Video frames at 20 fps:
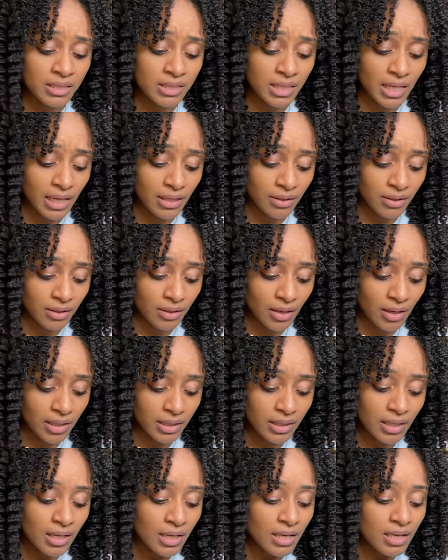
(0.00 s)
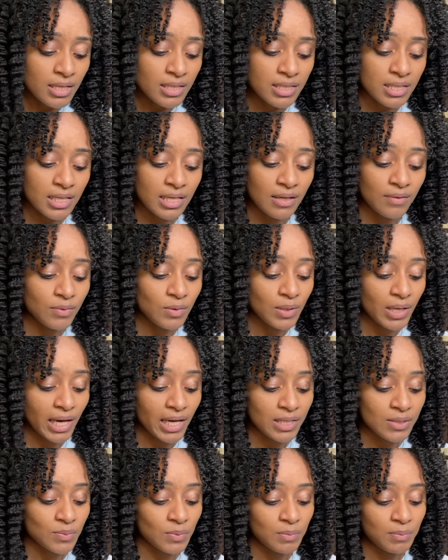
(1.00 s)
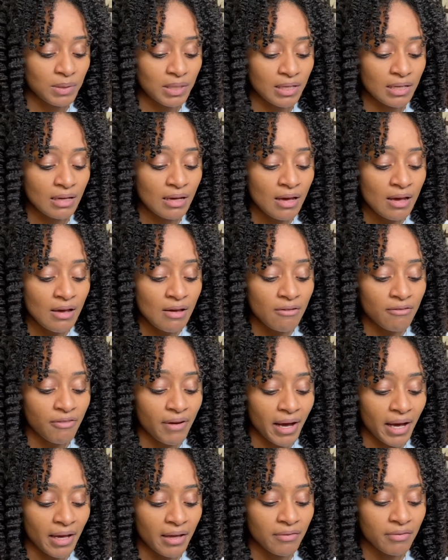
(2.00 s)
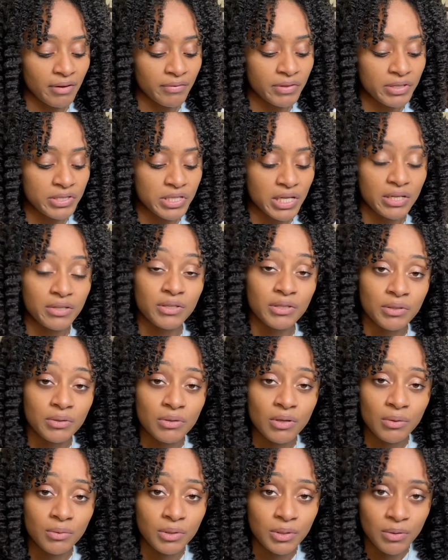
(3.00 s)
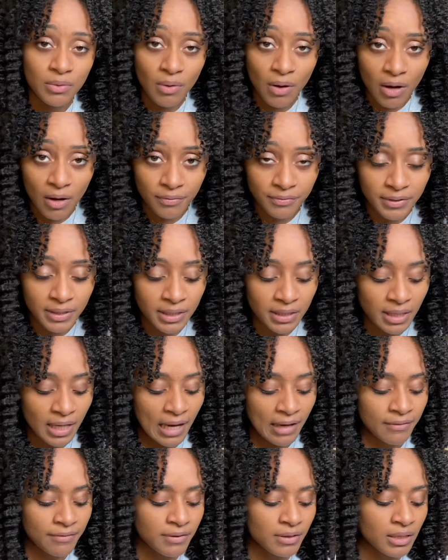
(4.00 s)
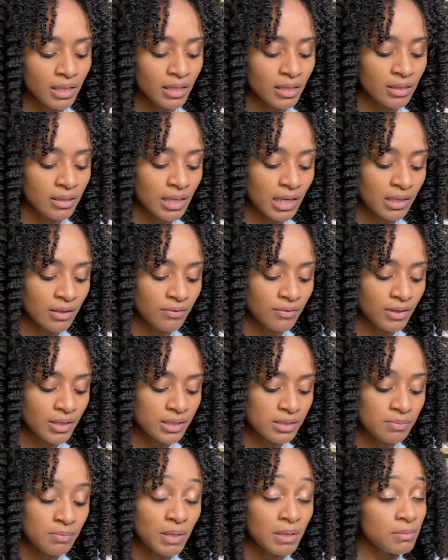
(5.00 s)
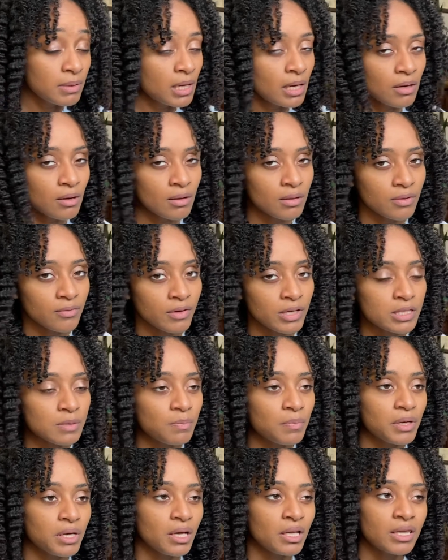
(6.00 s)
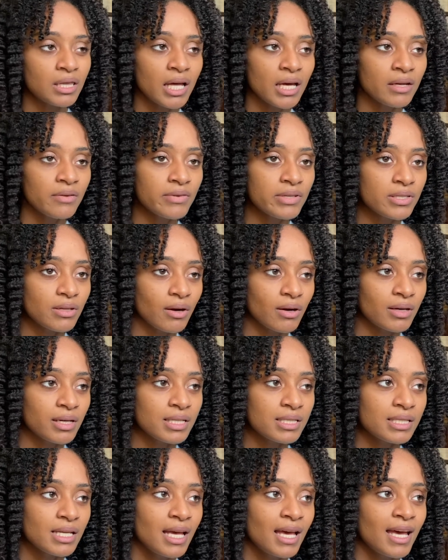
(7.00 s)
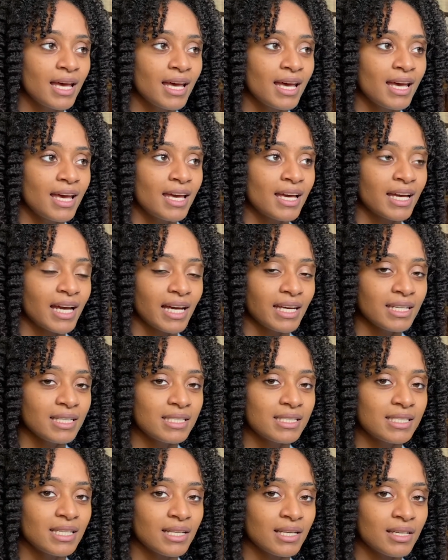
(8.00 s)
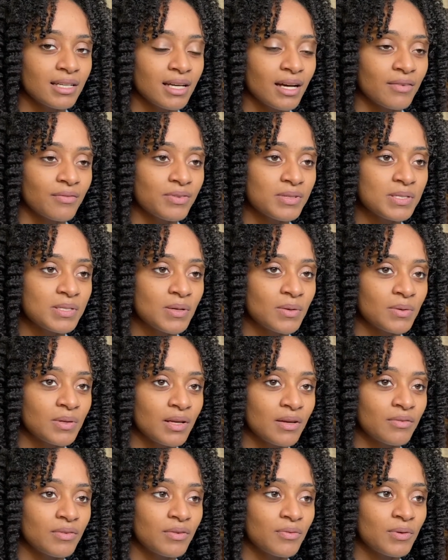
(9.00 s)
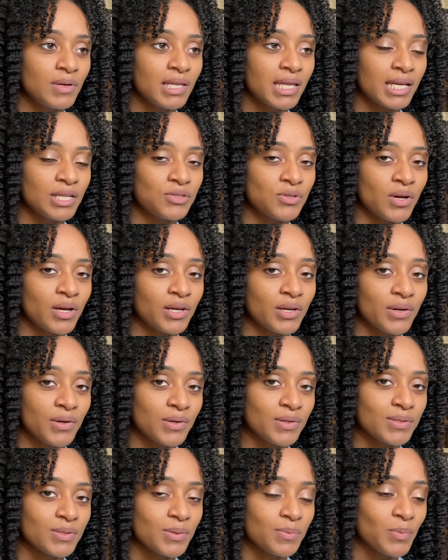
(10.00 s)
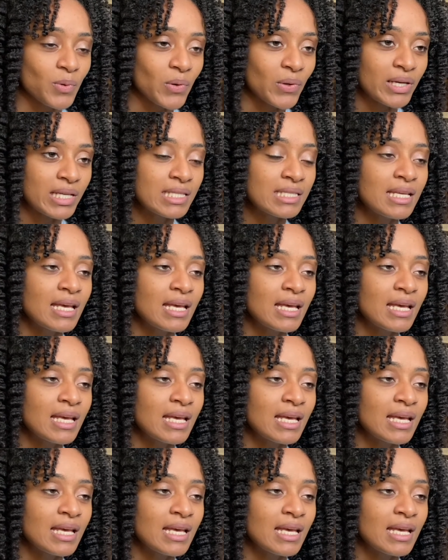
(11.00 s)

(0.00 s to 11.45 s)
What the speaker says: I thought to give you guys would be 5 of the gender you don't do often. I feel like a lot of us, maybe not all of us, but a lot of us artists kind of stick in a comfort zone of if we like drawing girls or boys.